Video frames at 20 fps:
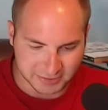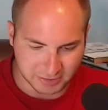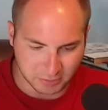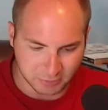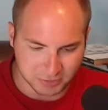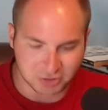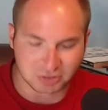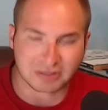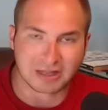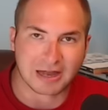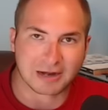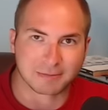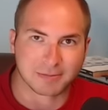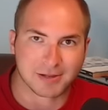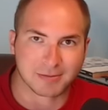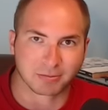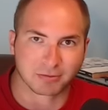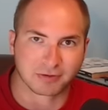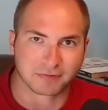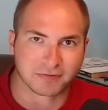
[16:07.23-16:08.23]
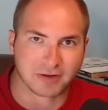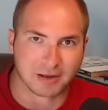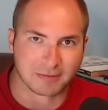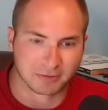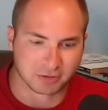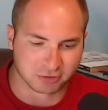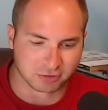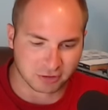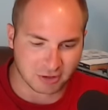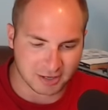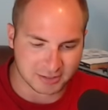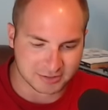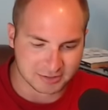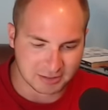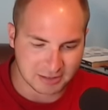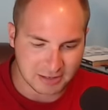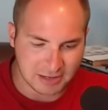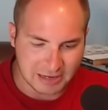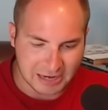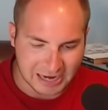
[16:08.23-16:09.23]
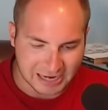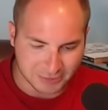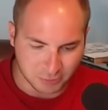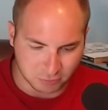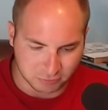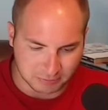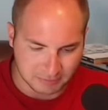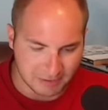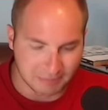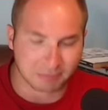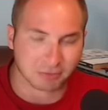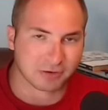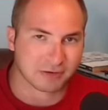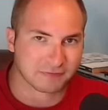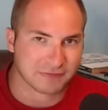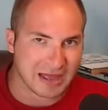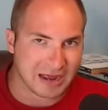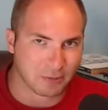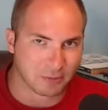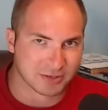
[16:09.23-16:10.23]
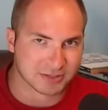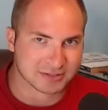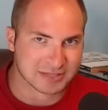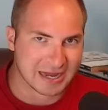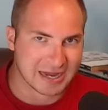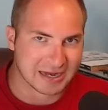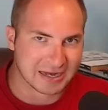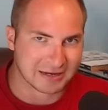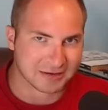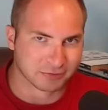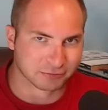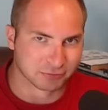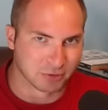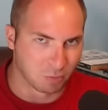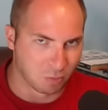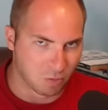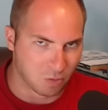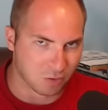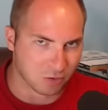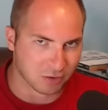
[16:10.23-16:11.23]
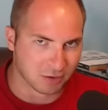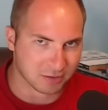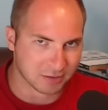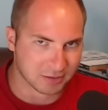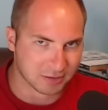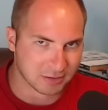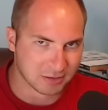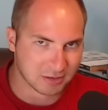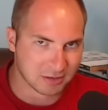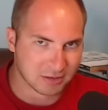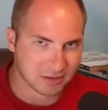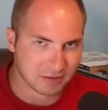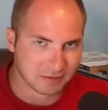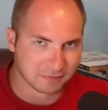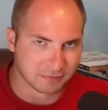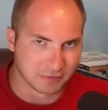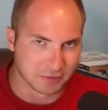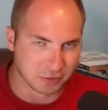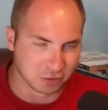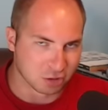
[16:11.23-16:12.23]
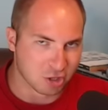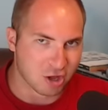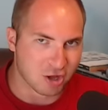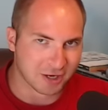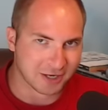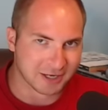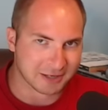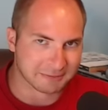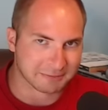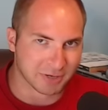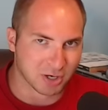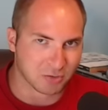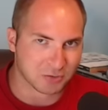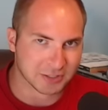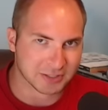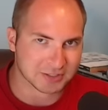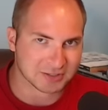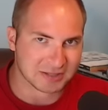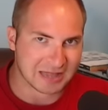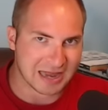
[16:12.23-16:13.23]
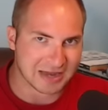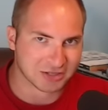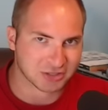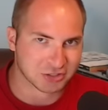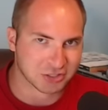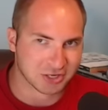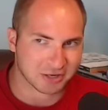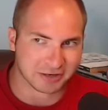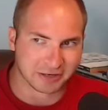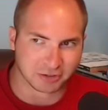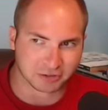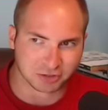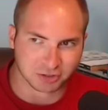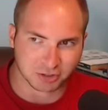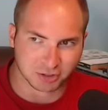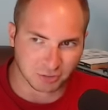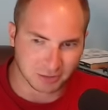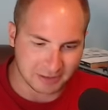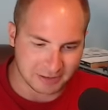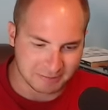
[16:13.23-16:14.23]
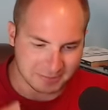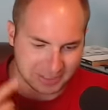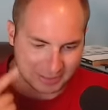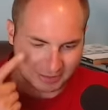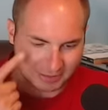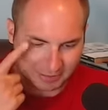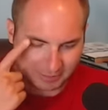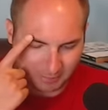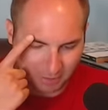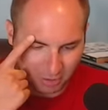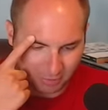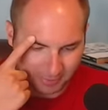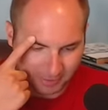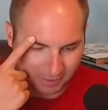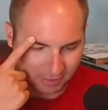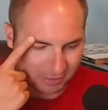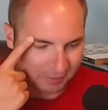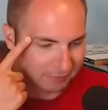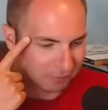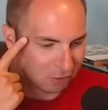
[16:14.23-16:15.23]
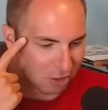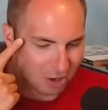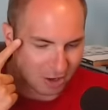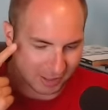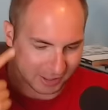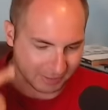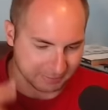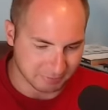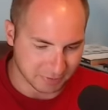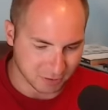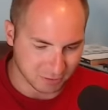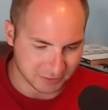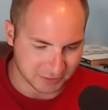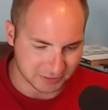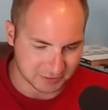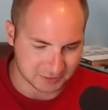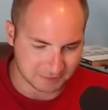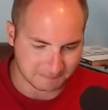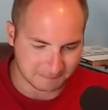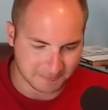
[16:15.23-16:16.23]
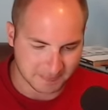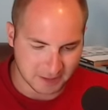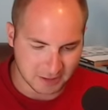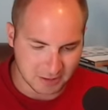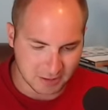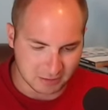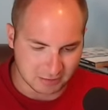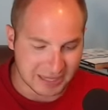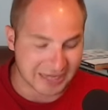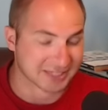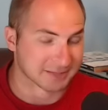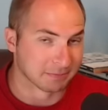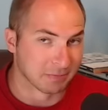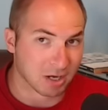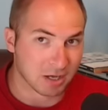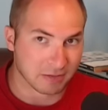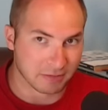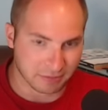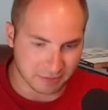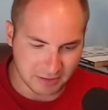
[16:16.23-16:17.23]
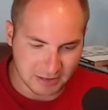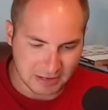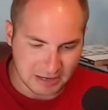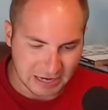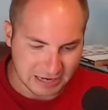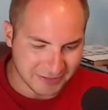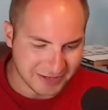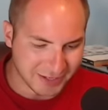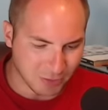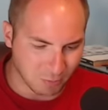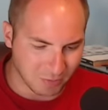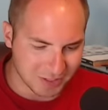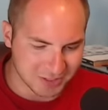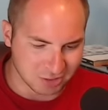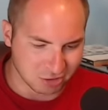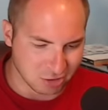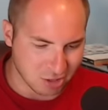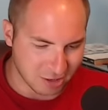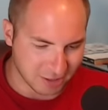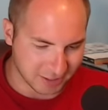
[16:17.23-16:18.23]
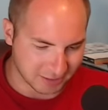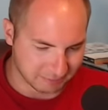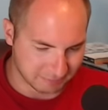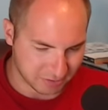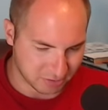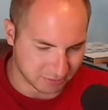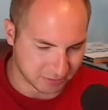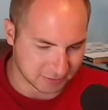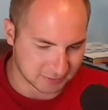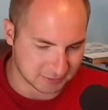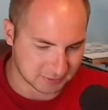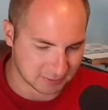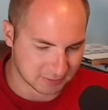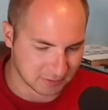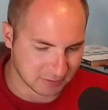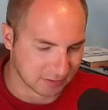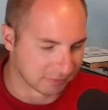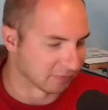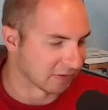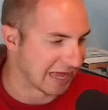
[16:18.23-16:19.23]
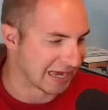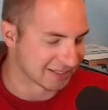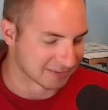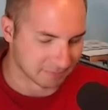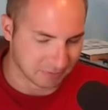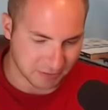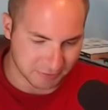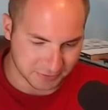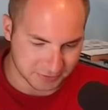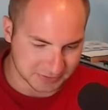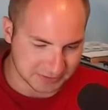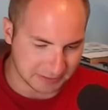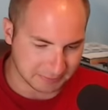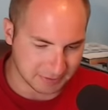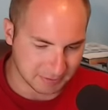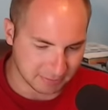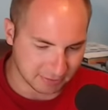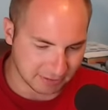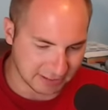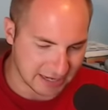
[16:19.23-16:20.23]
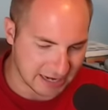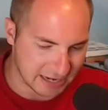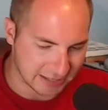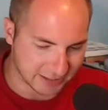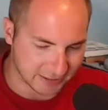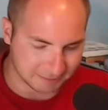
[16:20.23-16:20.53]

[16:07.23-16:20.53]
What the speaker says: which a lot of people have come across. I don't remember if that was a reward for the login bonus last year, and I'll show you what I mean in a moment of login bonus. Last month, I think it was a login bonus of last month, and some people got it.